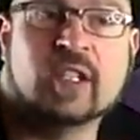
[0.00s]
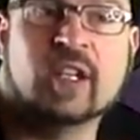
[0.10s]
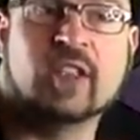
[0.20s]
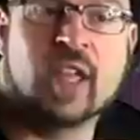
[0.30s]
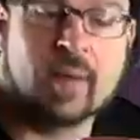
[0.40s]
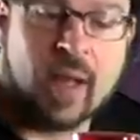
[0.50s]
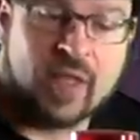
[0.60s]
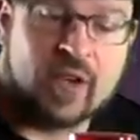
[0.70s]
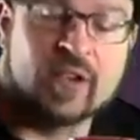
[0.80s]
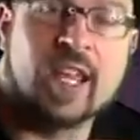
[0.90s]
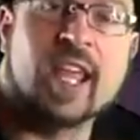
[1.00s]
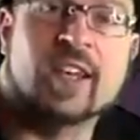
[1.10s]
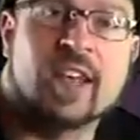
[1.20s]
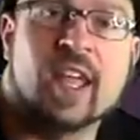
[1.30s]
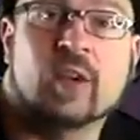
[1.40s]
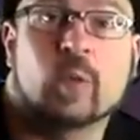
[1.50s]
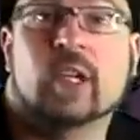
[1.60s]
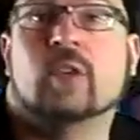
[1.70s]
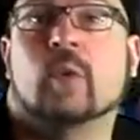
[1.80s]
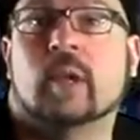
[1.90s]
need to think about their day-to-day and
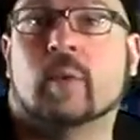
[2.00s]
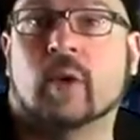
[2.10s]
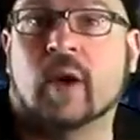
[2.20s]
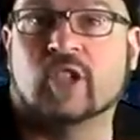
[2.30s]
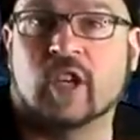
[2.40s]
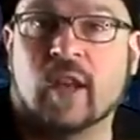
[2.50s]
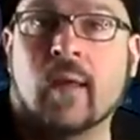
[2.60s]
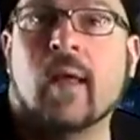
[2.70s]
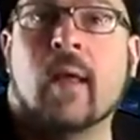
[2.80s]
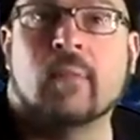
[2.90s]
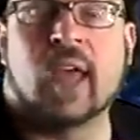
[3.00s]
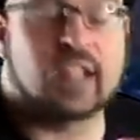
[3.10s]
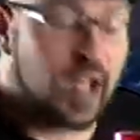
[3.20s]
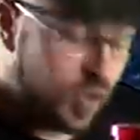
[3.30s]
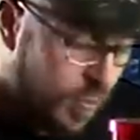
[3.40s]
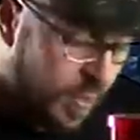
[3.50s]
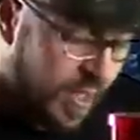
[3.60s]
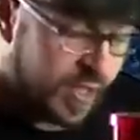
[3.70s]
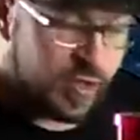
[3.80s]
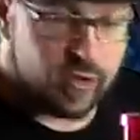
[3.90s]
week-to-week progression. That's how you
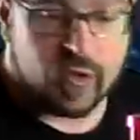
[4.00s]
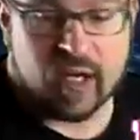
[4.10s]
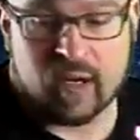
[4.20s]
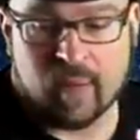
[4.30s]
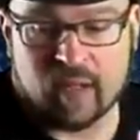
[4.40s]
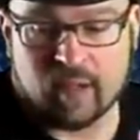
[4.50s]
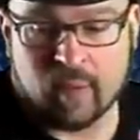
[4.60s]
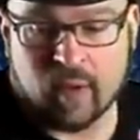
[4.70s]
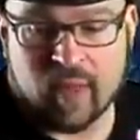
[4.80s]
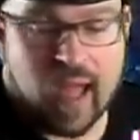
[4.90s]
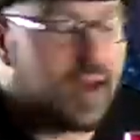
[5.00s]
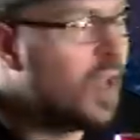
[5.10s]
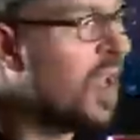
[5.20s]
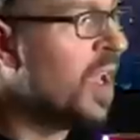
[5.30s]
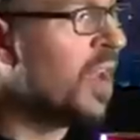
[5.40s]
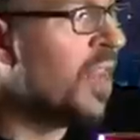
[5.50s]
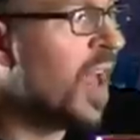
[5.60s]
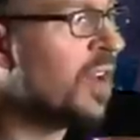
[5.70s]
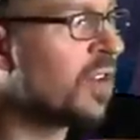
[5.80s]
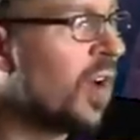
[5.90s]
plan your training based upon that. And
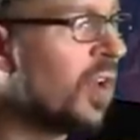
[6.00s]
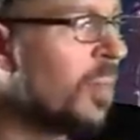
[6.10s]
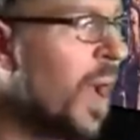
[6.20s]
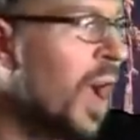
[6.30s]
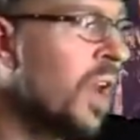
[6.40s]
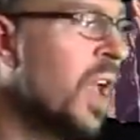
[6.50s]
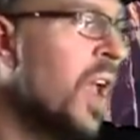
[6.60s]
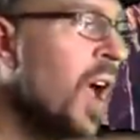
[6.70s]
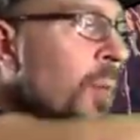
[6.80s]
that is all about how